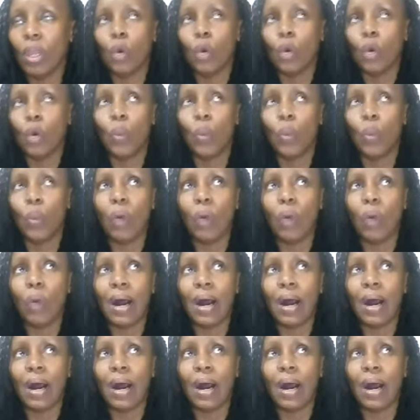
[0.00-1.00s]

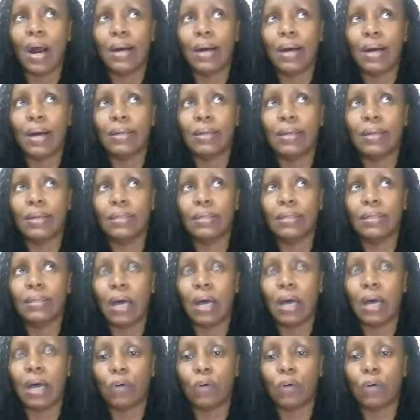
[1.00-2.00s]
I
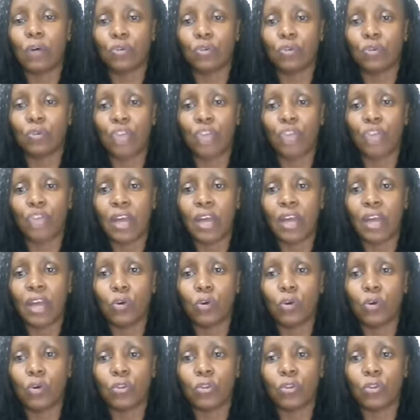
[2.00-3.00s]
was to share
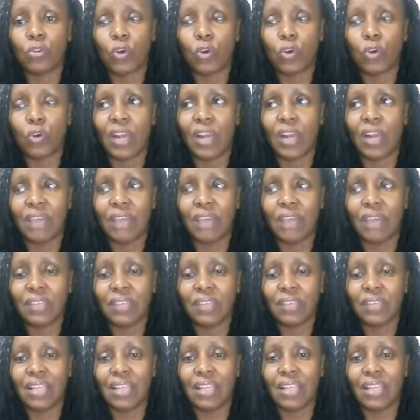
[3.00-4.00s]
notes on life
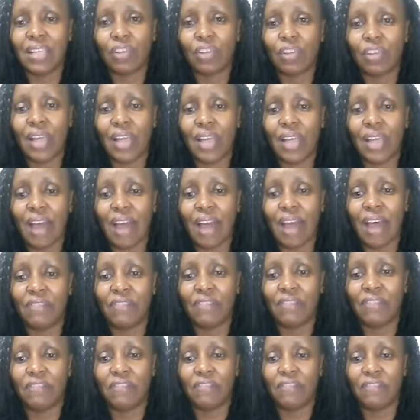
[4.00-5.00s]
skills. Actually, I have
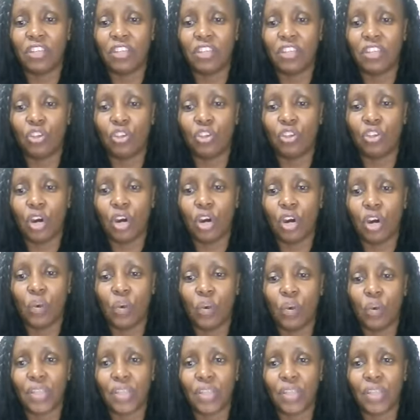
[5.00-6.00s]
the video,
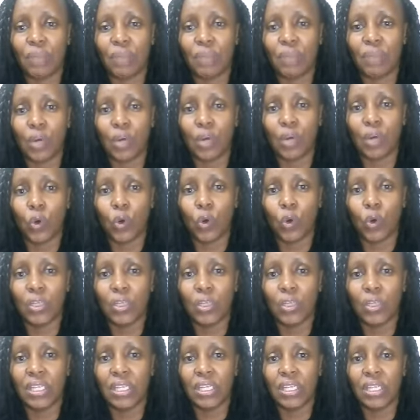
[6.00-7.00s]
which I'm
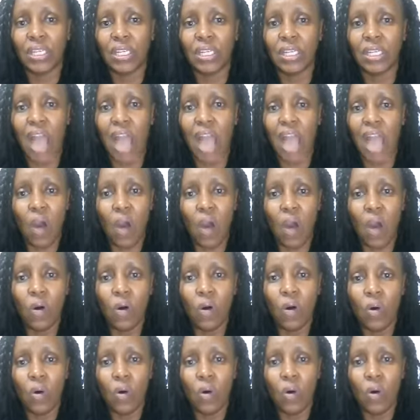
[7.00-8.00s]
downloading now.
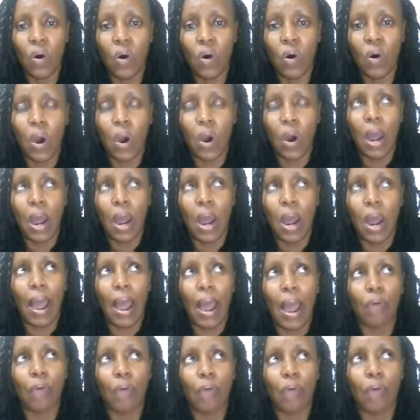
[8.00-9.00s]

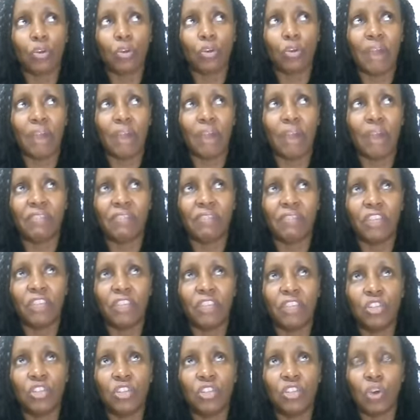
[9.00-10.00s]
I also have a
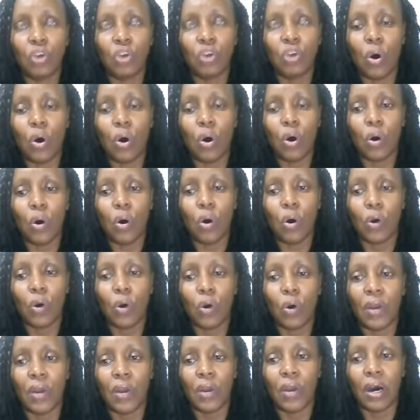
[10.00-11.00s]
video
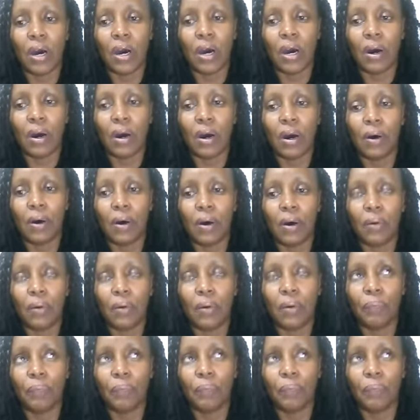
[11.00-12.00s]
on